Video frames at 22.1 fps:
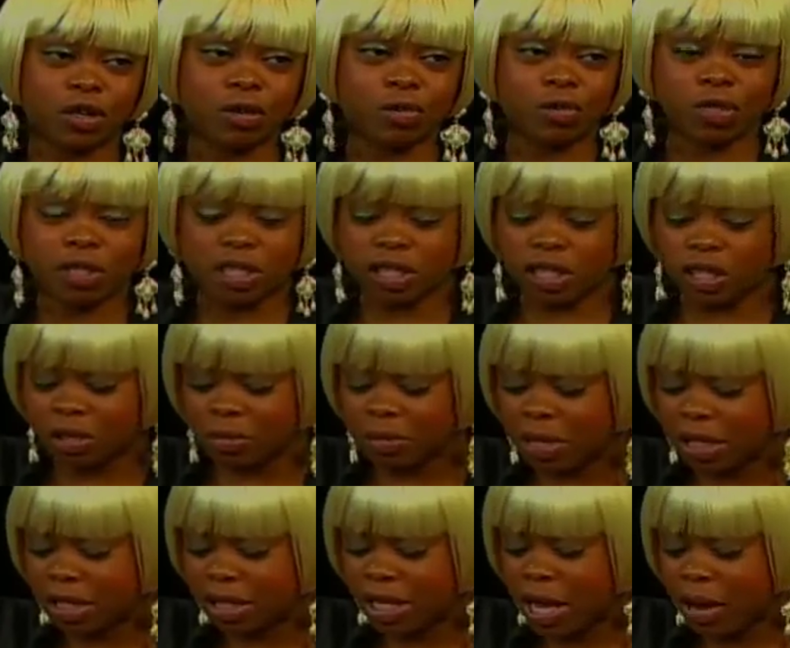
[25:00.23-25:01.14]
it was good
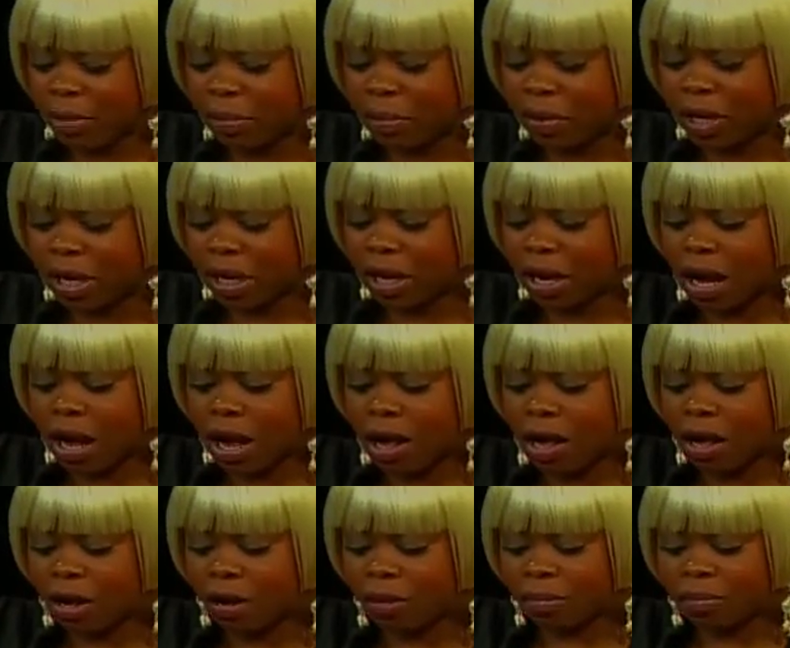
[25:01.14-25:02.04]
about that. But,
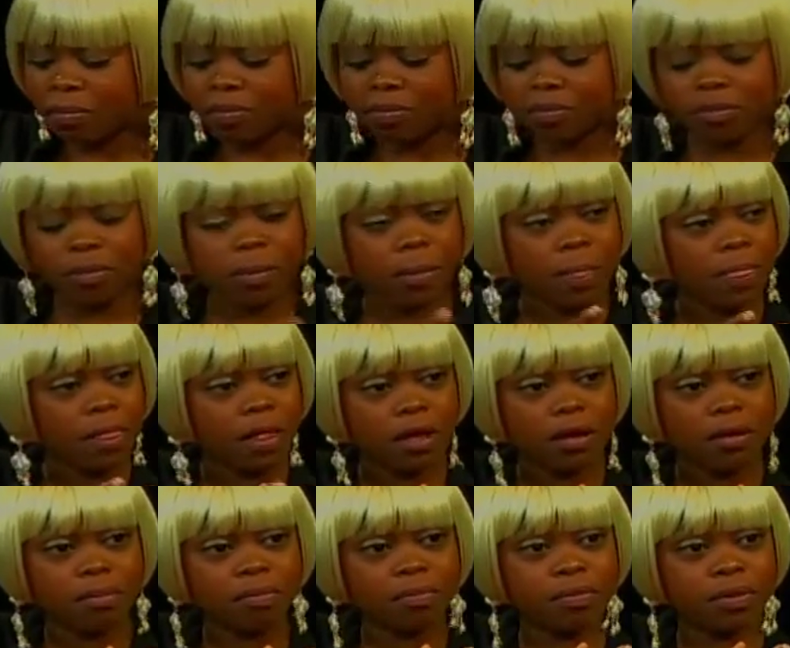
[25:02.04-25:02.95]
um,
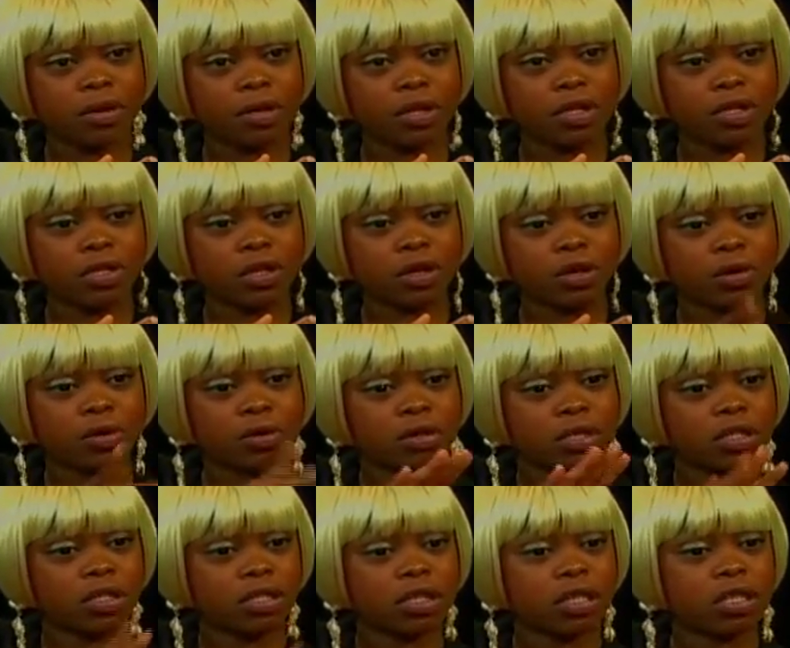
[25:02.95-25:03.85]
but you know,
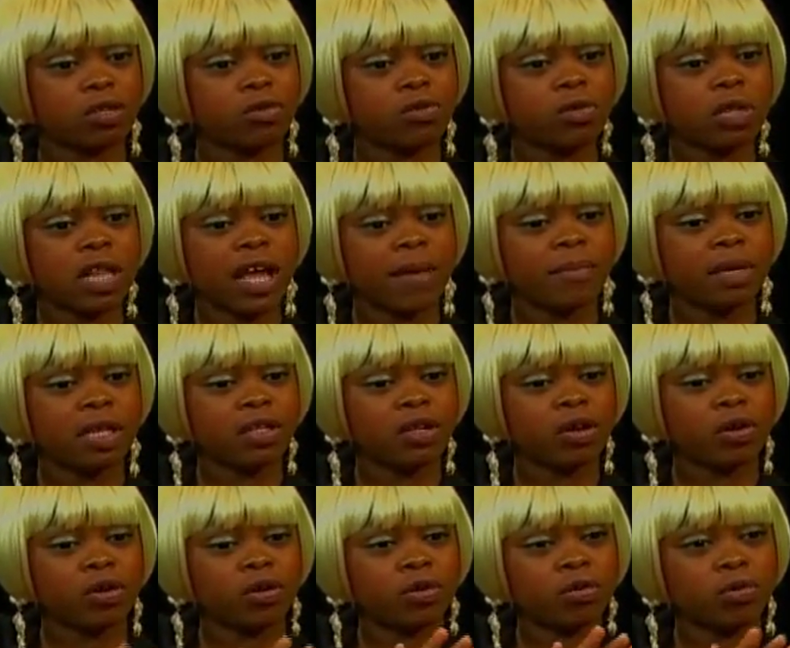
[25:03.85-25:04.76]
you let me
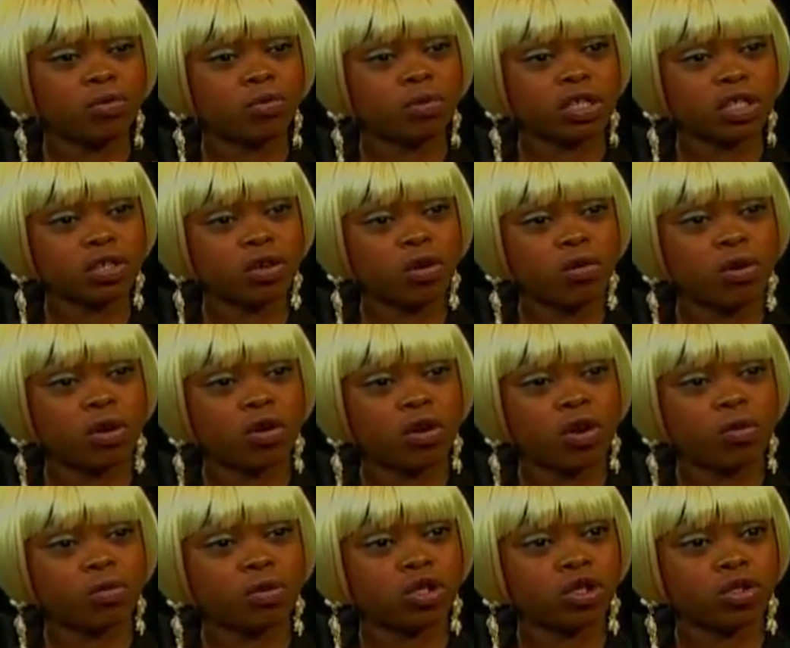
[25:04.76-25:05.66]
know what's going
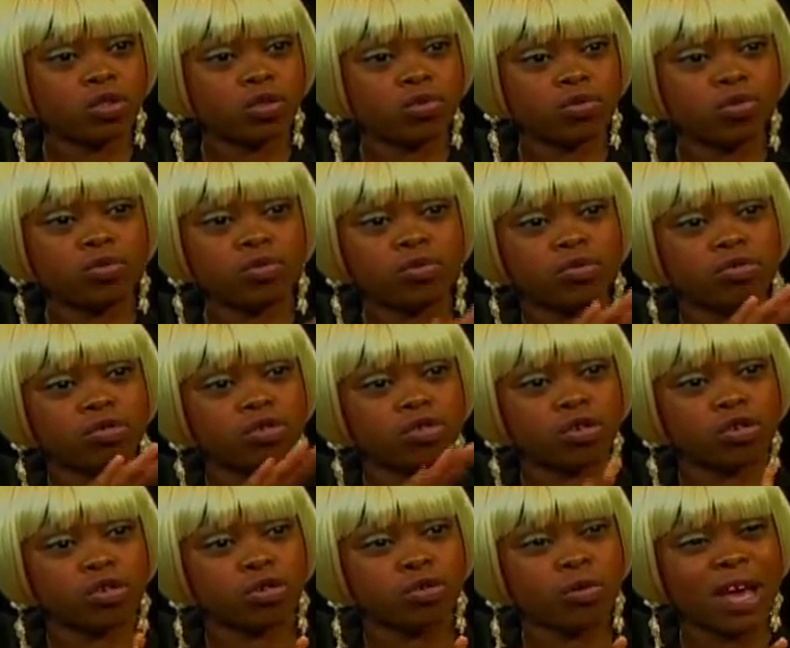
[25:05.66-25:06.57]
on with you. You
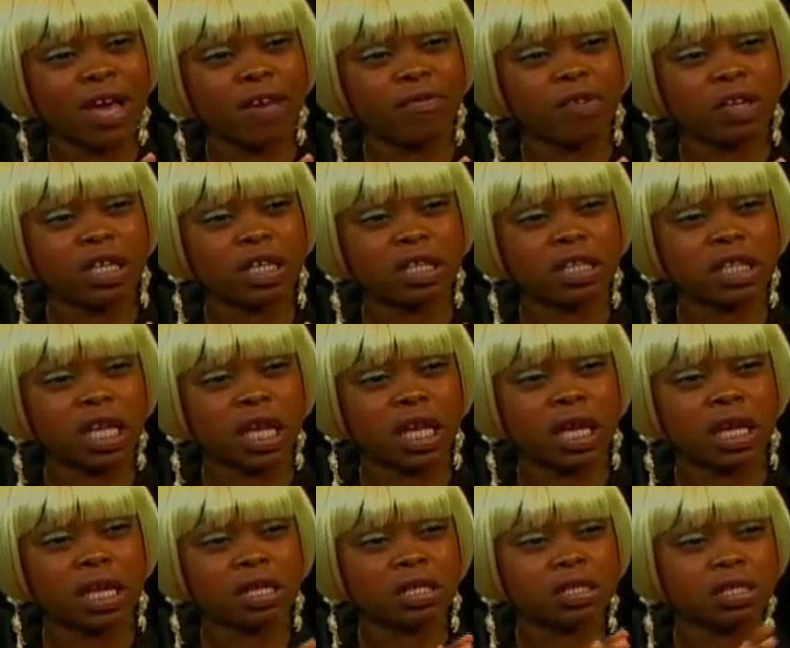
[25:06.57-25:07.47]
know, you have any
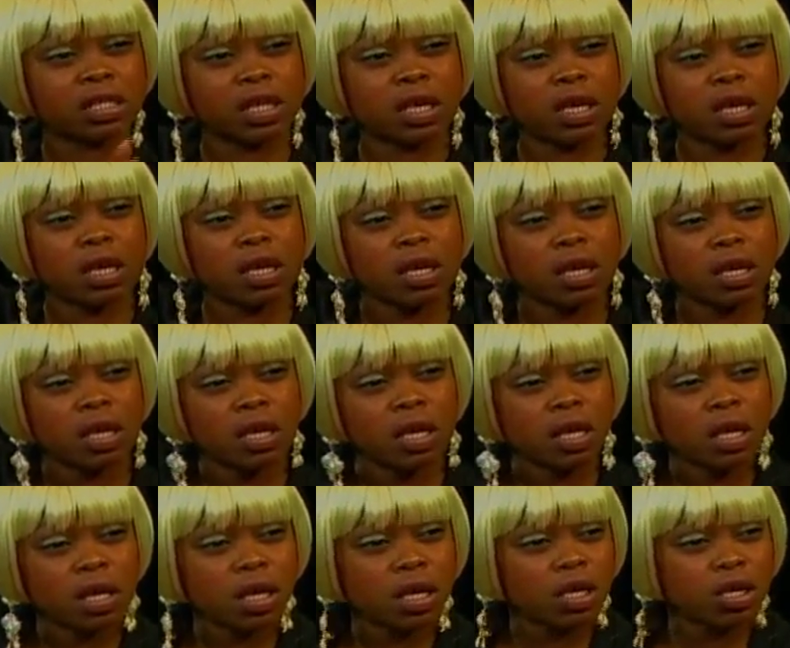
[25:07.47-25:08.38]
things
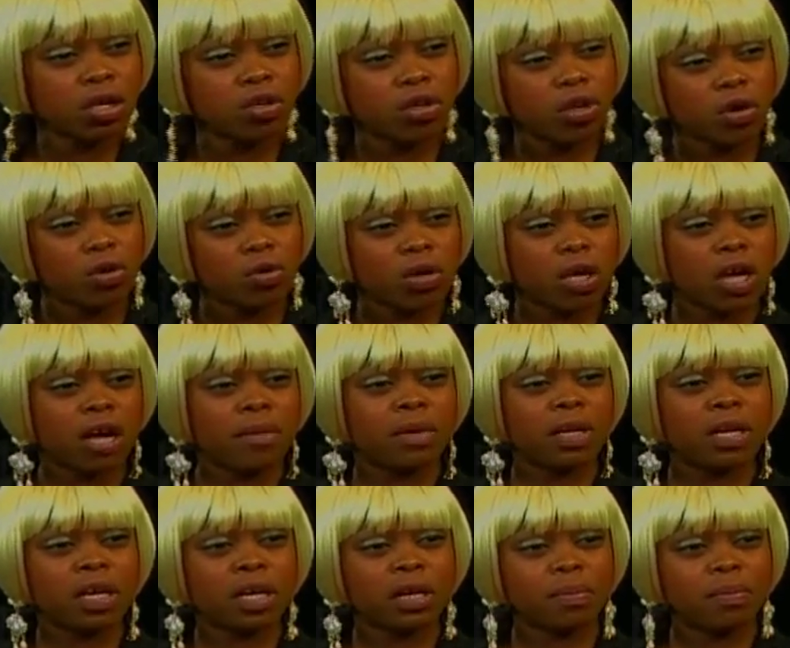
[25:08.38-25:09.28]
you know,
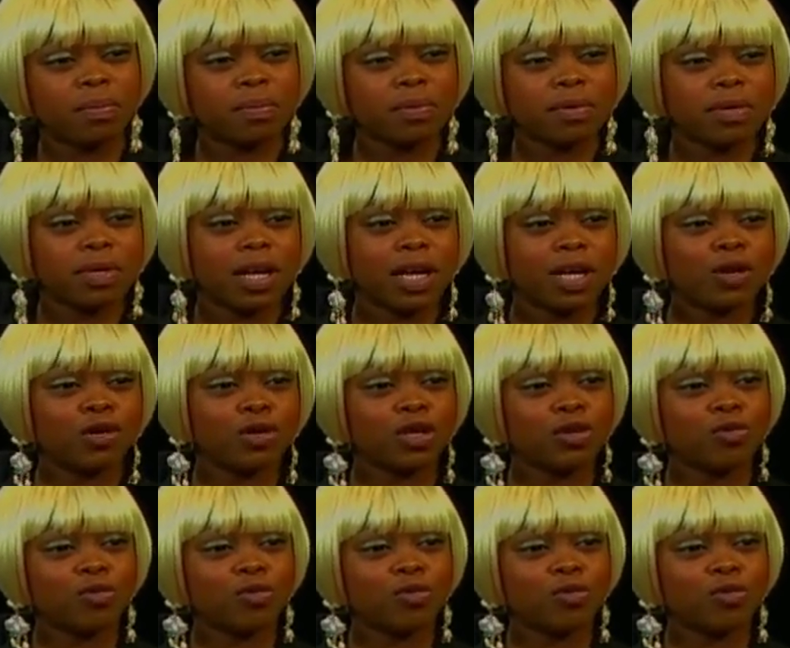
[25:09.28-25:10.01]
coming up? I, I know mean, you